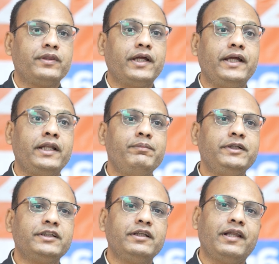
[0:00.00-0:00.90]
the
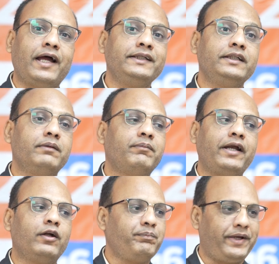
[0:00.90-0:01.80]
inhibition lies in the
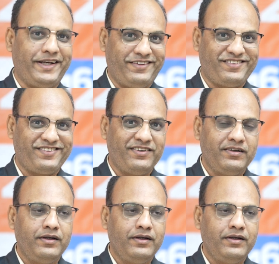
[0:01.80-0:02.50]
mind of parents.